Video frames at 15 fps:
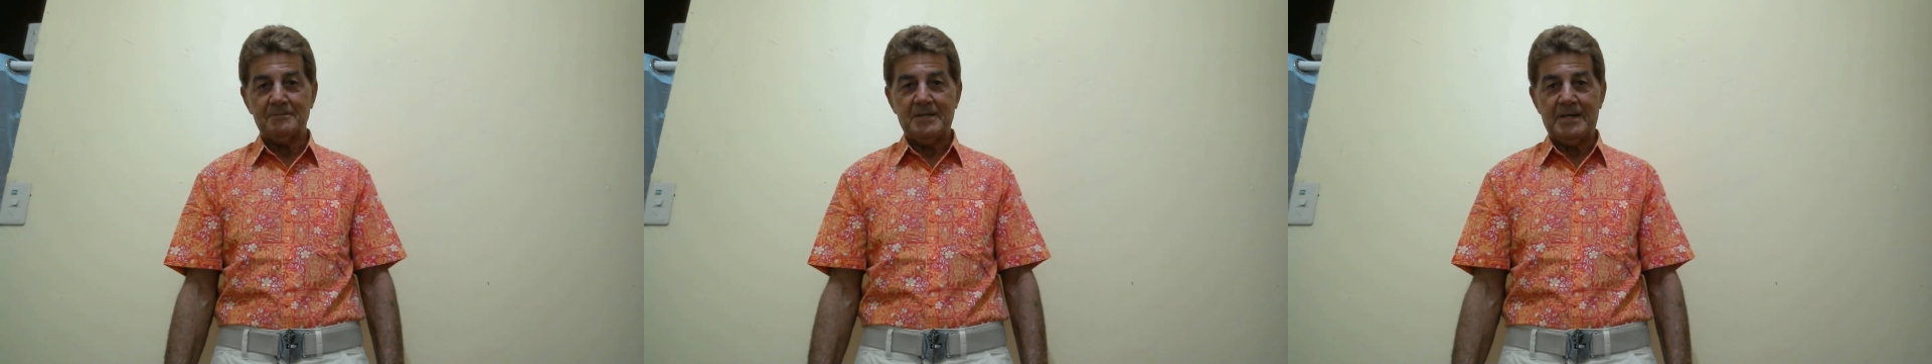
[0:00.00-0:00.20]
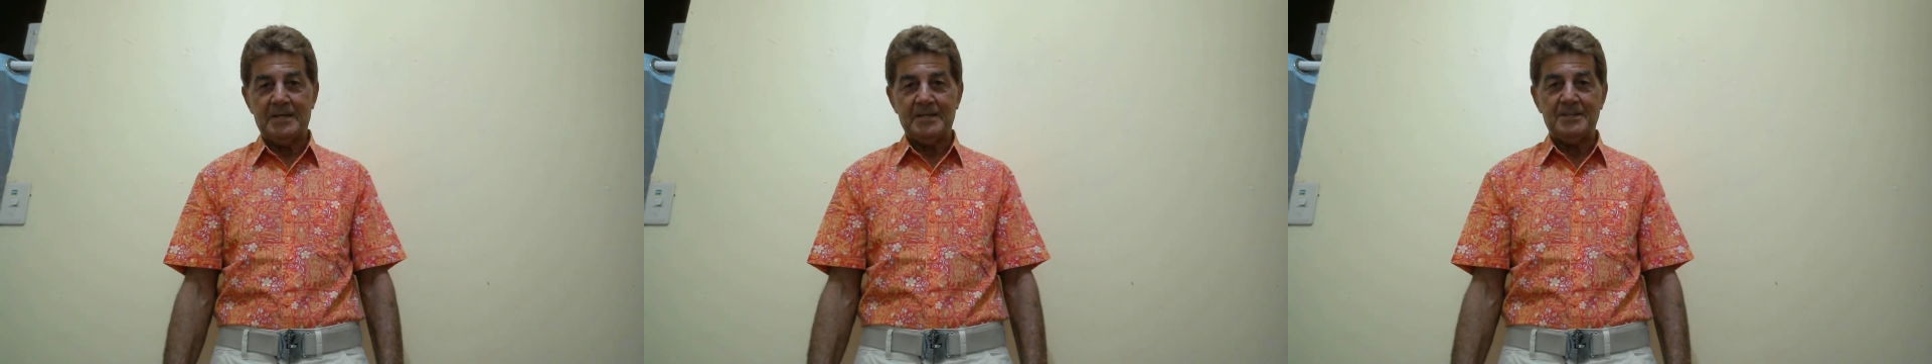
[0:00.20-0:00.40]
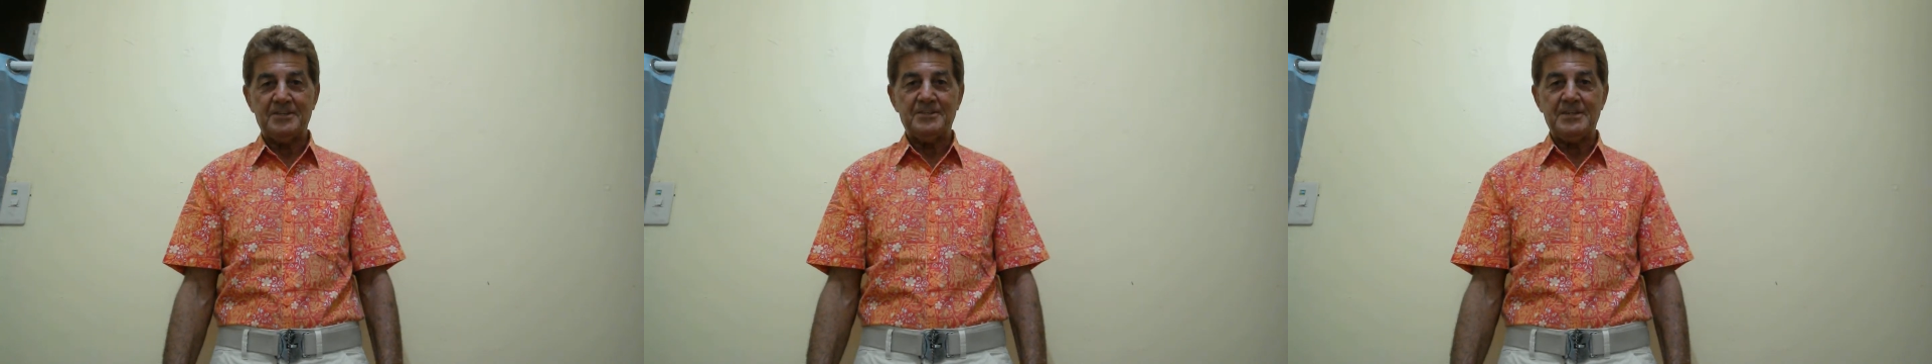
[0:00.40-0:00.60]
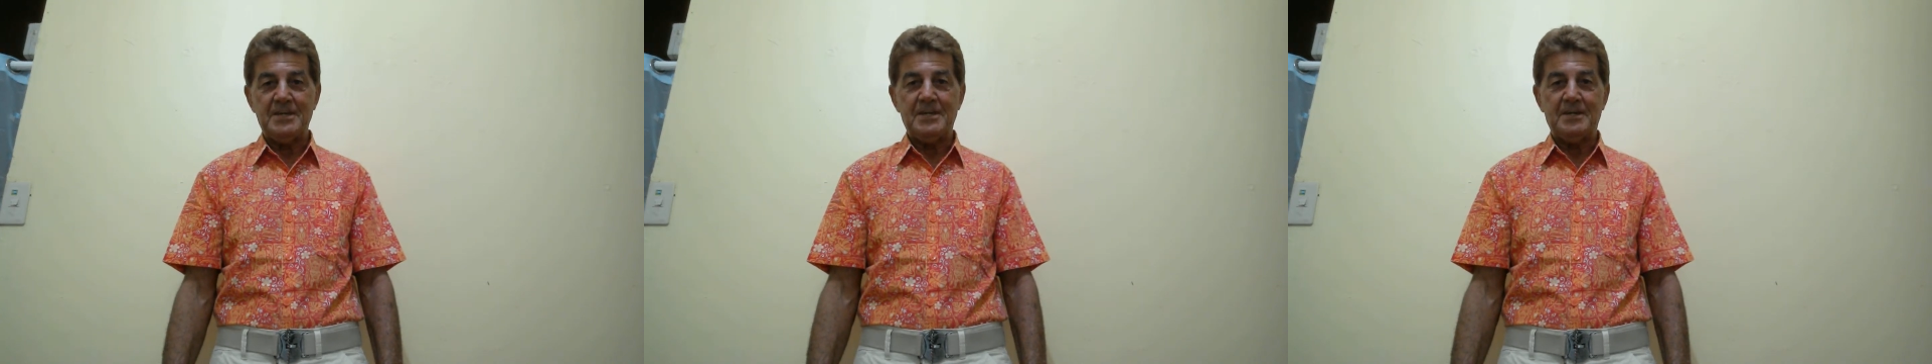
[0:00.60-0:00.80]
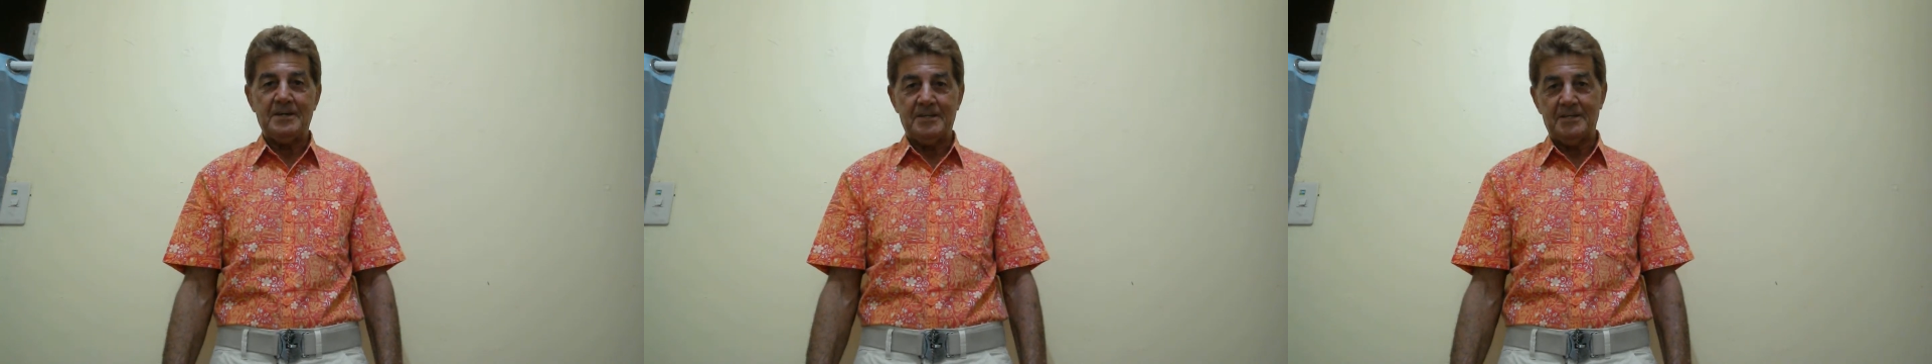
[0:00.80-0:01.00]
got a
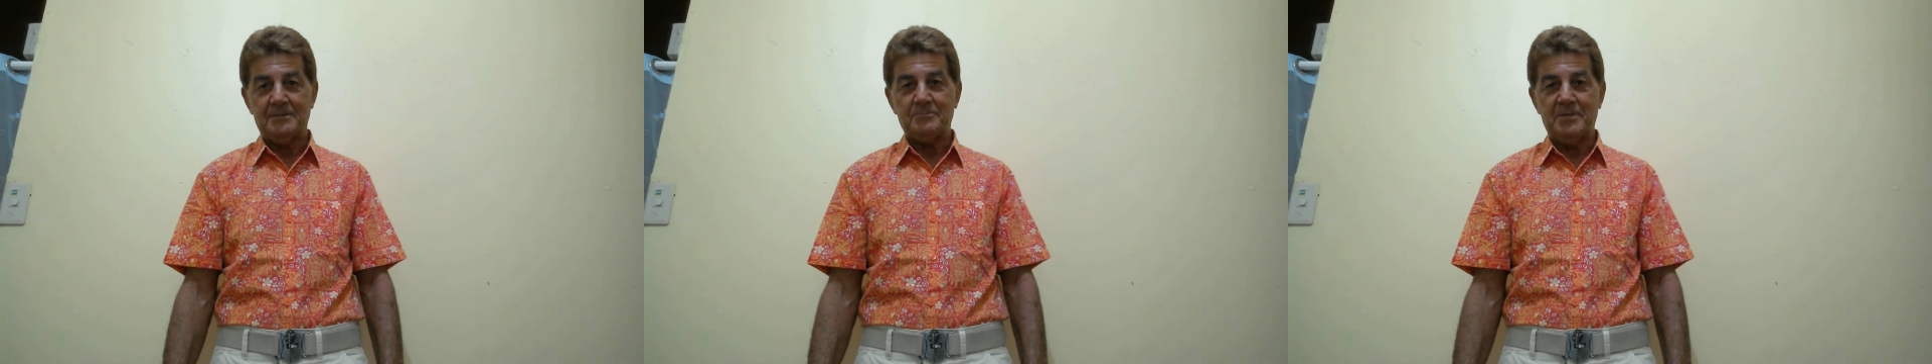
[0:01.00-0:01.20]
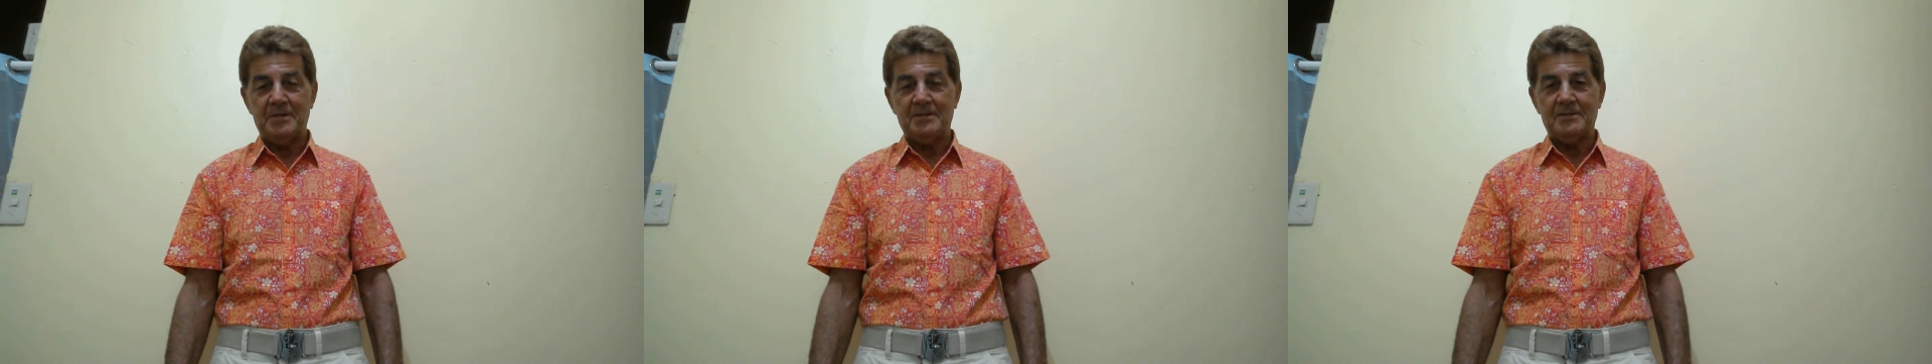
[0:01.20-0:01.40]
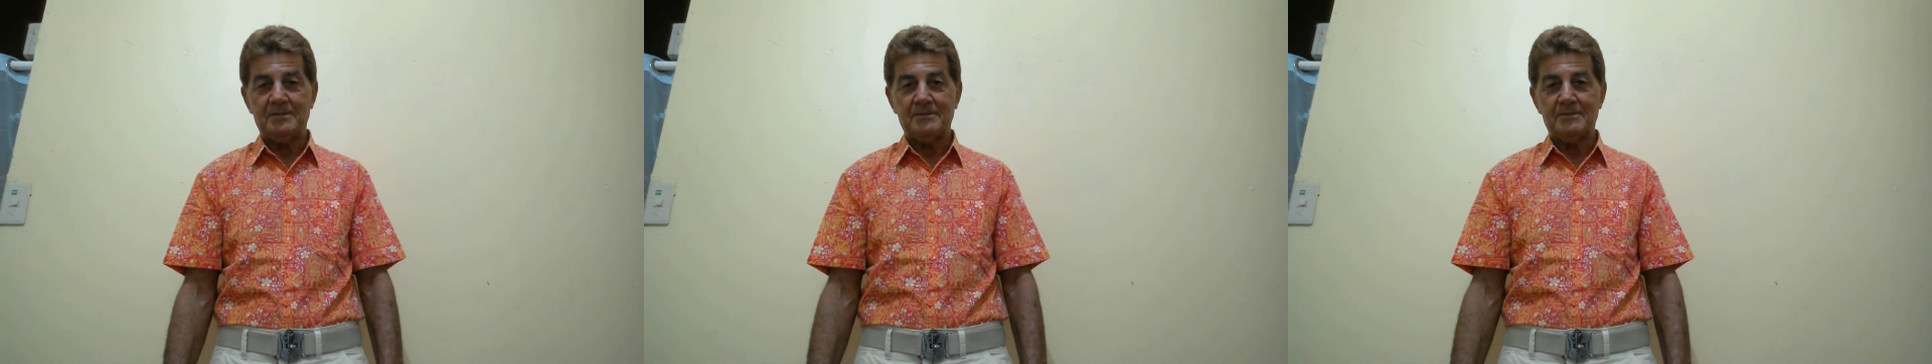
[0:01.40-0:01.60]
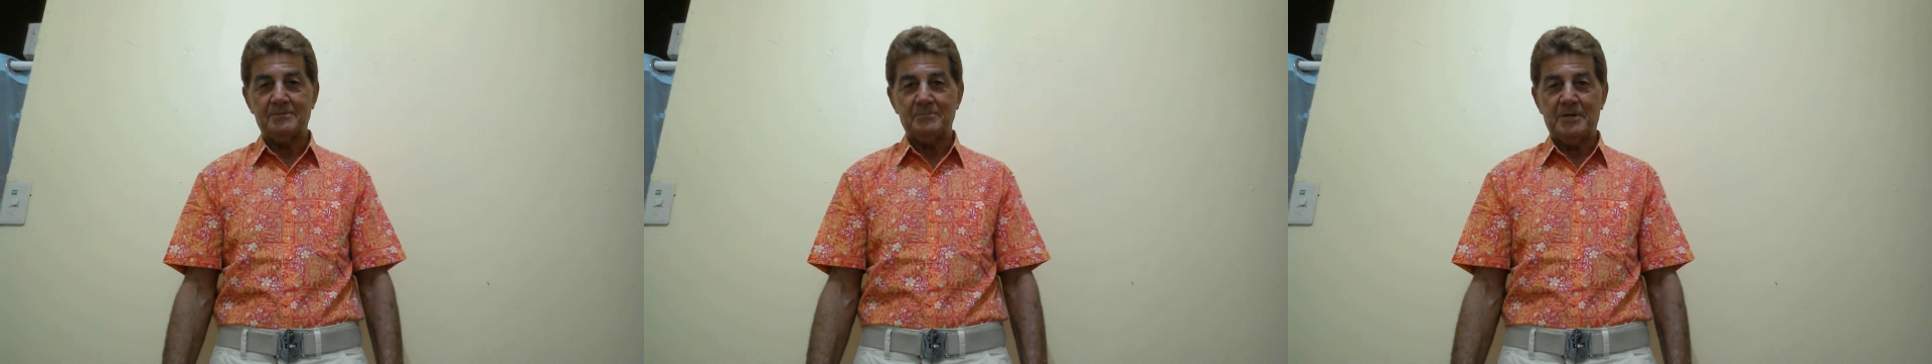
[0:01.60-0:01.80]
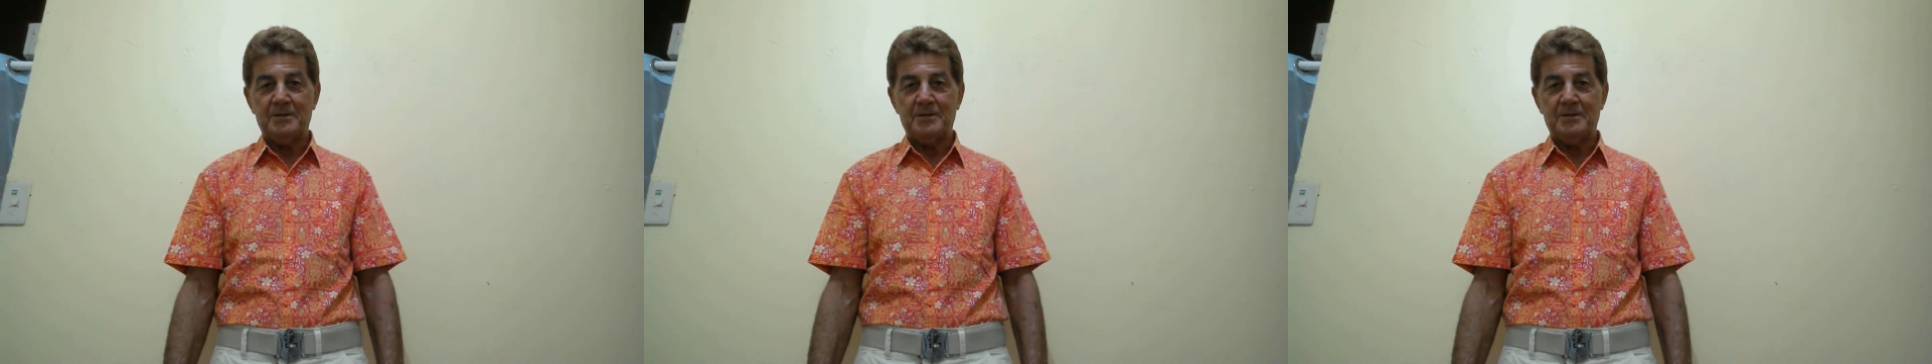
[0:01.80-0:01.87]
D in it because